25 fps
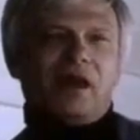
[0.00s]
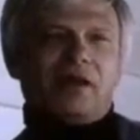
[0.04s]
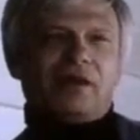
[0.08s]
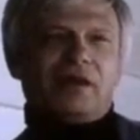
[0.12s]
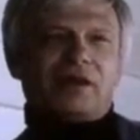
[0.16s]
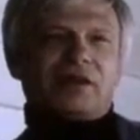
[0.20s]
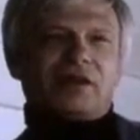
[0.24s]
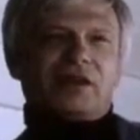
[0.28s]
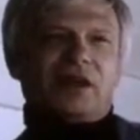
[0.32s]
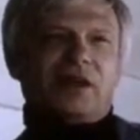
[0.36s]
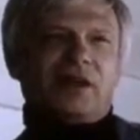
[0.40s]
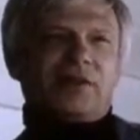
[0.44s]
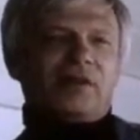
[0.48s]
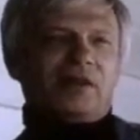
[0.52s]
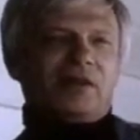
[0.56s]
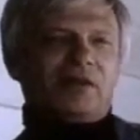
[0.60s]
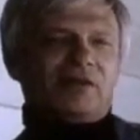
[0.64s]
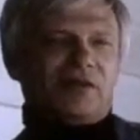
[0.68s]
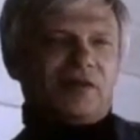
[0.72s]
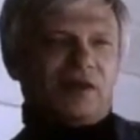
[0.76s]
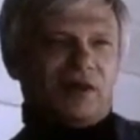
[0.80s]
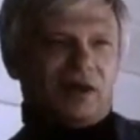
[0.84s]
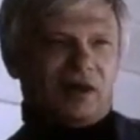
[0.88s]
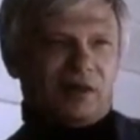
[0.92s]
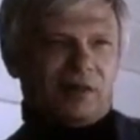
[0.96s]
And they stopped at
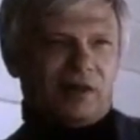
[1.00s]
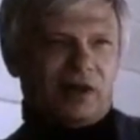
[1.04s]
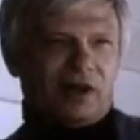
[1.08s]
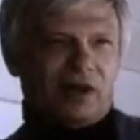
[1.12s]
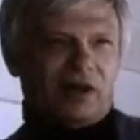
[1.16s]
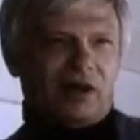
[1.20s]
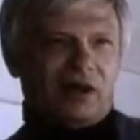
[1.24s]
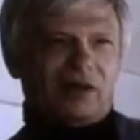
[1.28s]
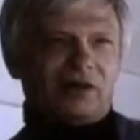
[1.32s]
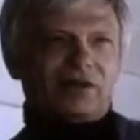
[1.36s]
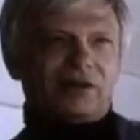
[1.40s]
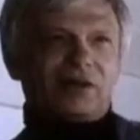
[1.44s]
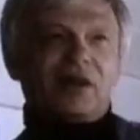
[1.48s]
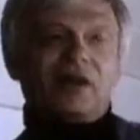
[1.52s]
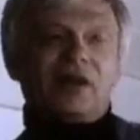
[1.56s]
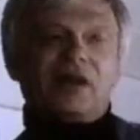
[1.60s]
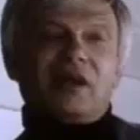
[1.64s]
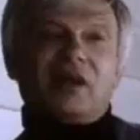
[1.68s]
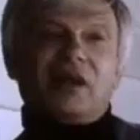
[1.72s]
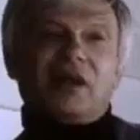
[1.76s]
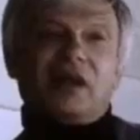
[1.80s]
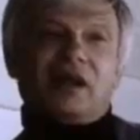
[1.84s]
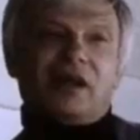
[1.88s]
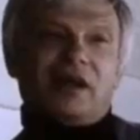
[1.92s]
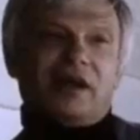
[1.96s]
a farmhouse
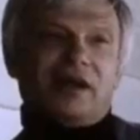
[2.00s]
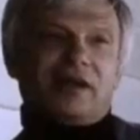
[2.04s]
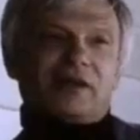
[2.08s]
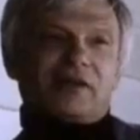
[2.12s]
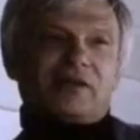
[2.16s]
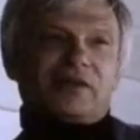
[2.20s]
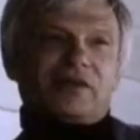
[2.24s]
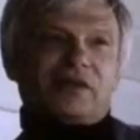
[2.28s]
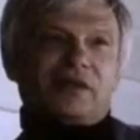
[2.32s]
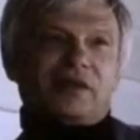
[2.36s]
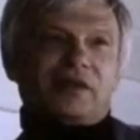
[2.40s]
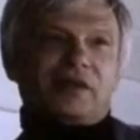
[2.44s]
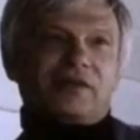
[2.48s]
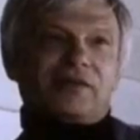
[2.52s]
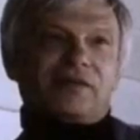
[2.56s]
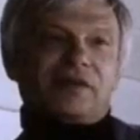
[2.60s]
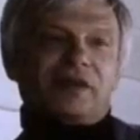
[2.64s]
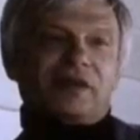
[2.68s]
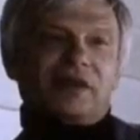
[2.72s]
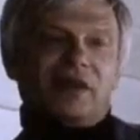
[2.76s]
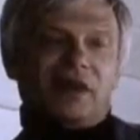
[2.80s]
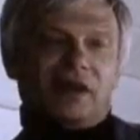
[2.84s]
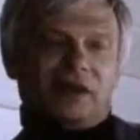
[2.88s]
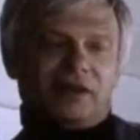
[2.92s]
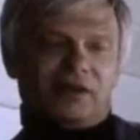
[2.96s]
and asked for,
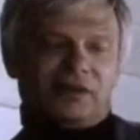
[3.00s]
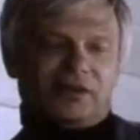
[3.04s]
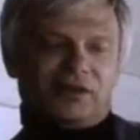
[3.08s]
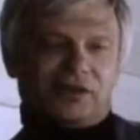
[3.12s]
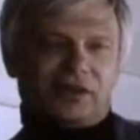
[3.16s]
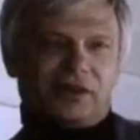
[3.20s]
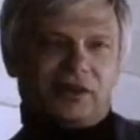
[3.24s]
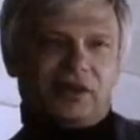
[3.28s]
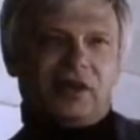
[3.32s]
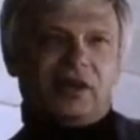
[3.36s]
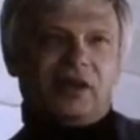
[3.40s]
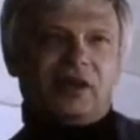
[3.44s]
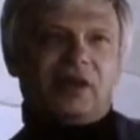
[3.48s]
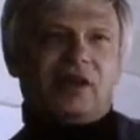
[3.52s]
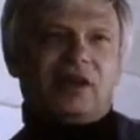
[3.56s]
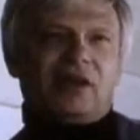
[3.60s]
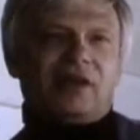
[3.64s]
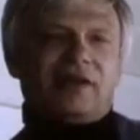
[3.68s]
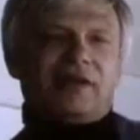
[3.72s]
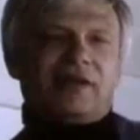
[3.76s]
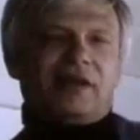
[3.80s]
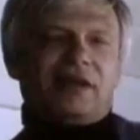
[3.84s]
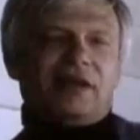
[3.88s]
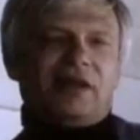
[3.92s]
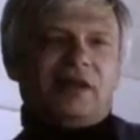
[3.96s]
for lunch.
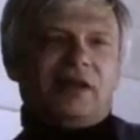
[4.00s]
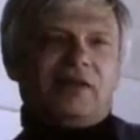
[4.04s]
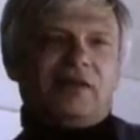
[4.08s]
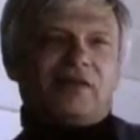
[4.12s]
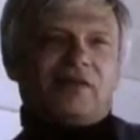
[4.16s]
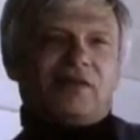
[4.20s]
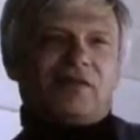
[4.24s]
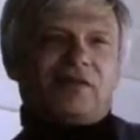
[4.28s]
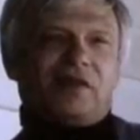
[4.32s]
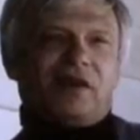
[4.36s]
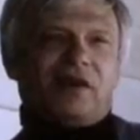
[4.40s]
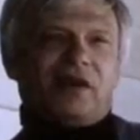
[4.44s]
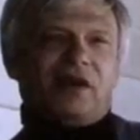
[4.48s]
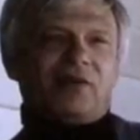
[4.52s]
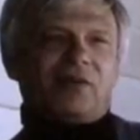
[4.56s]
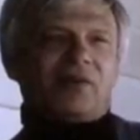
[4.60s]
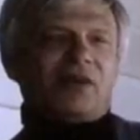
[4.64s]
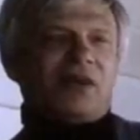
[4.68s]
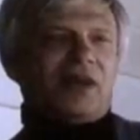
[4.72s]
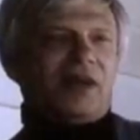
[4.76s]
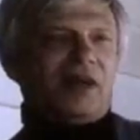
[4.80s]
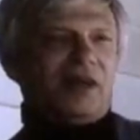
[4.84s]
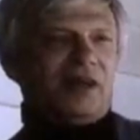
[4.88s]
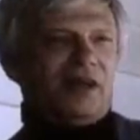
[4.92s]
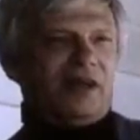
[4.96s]
The
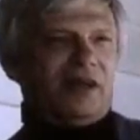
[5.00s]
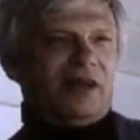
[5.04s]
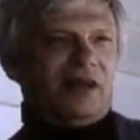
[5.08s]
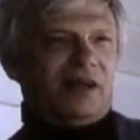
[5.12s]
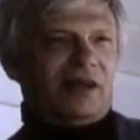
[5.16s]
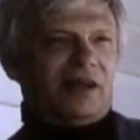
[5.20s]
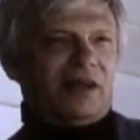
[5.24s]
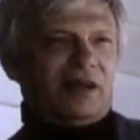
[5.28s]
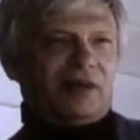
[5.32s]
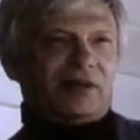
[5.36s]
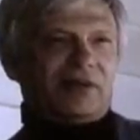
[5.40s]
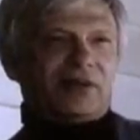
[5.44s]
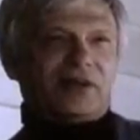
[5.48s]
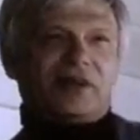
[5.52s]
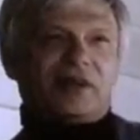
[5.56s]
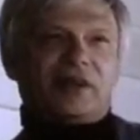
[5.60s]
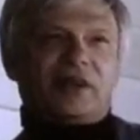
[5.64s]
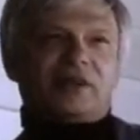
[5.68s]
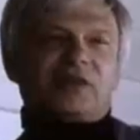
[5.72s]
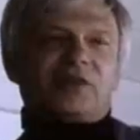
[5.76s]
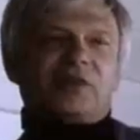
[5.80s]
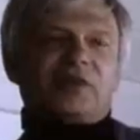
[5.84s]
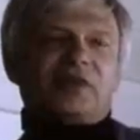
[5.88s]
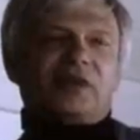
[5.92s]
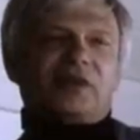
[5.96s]
farm lady, and that was a
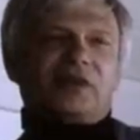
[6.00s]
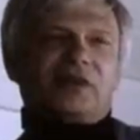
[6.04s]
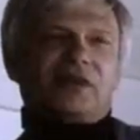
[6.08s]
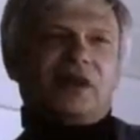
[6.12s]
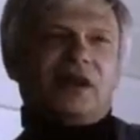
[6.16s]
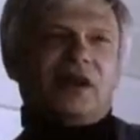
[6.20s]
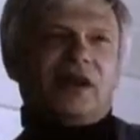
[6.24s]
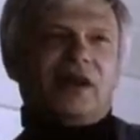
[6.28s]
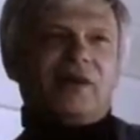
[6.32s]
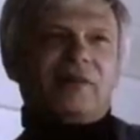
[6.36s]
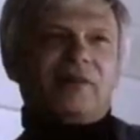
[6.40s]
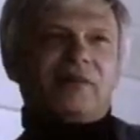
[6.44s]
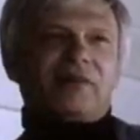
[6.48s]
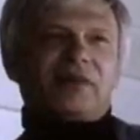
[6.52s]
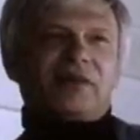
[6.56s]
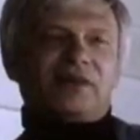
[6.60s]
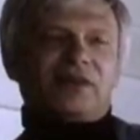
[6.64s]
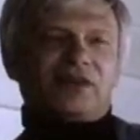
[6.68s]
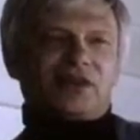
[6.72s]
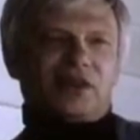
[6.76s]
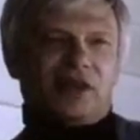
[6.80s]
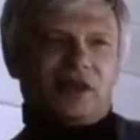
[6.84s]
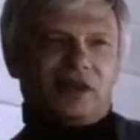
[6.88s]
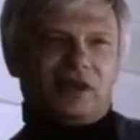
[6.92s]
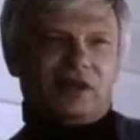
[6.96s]
customer at the time,
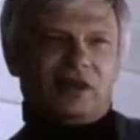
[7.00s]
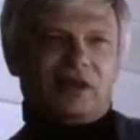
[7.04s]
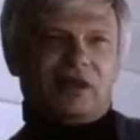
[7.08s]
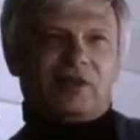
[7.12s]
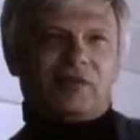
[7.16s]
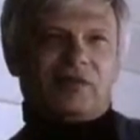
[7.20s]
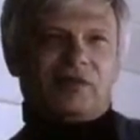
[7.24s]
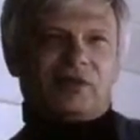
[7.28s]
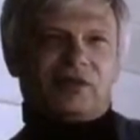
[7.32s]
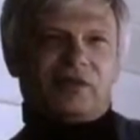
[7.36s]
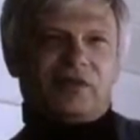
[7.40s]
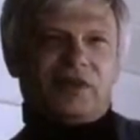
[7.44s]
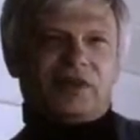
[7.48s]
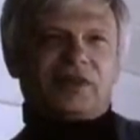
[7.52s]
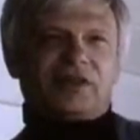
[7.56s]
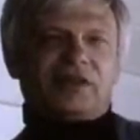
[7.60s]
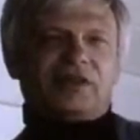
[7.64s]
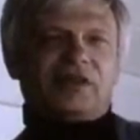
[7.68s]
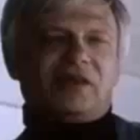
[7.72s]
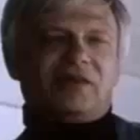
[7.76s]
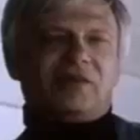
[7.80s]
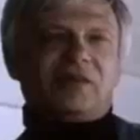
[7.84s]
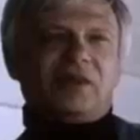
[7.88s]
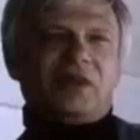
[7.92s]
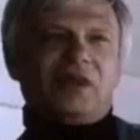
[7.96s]
consented and was
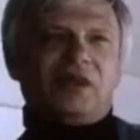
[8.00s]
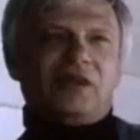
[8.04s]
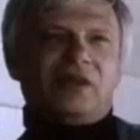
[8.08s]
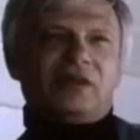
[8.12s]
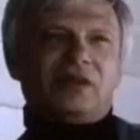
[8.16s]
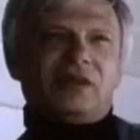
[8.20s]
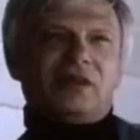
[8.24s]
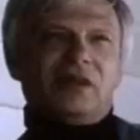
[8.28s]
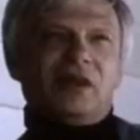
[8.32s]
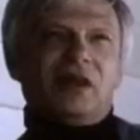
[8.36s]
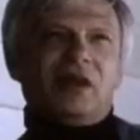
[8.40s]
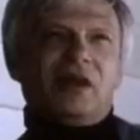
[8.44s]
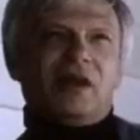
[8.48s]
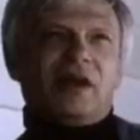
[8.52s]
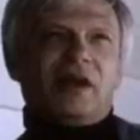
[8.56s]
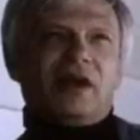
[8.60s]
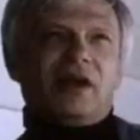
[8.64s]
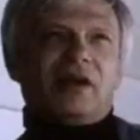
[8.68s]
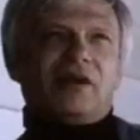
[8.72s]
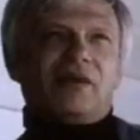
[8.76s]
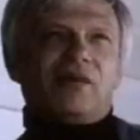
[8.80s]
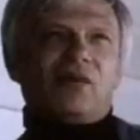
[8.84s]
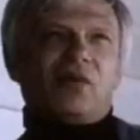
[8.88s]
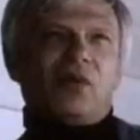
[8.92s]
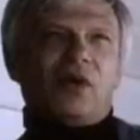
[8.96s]
fixing their meal.
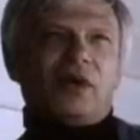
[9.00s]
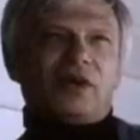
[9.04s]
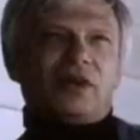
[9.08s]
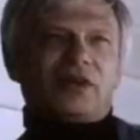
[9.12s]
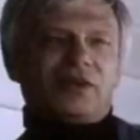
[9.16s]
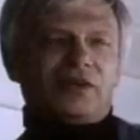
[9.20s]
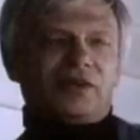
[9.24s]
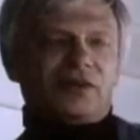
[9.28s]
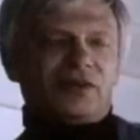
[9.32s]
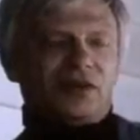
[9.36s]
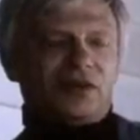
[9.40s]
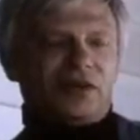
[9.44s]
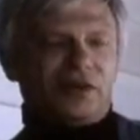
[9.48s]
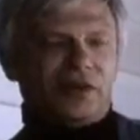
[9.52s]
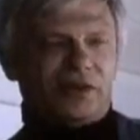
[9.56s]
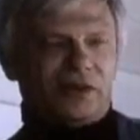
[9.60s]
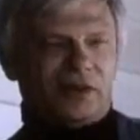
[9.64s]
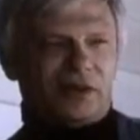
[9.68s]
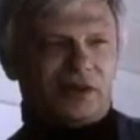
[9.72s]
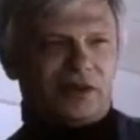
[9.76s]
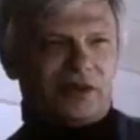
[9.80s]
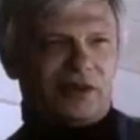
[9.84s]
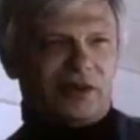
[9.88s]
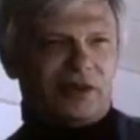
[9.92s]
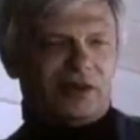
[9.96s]
And while she was
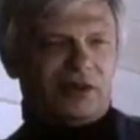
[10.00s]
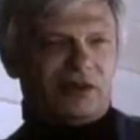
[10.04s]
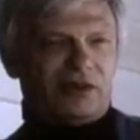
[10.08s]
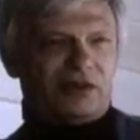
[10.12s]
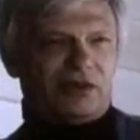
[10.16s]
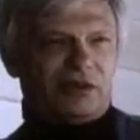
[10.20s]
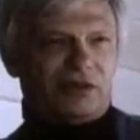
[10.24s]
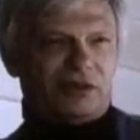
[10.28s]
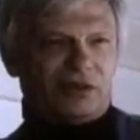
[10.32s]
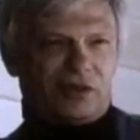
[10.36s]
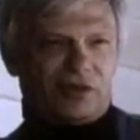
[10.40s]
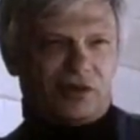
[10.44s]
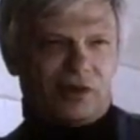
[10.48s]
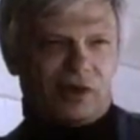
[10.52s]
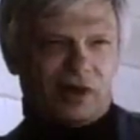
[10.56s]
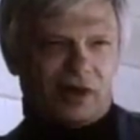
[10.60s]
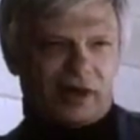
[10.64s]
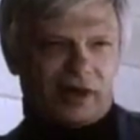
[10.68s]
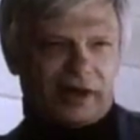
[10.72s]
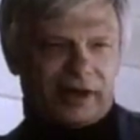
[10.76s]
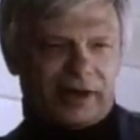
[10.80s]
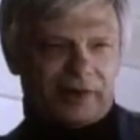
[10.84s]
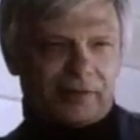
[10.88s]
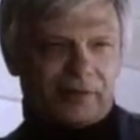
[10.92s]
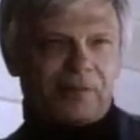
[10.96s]
doing this, they noticed she was
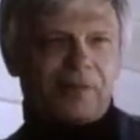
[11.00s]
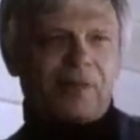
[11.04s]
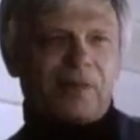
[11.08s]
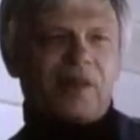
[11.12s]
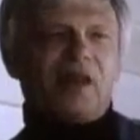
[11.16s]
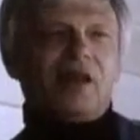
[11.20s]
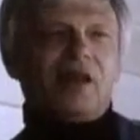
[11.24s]
crying.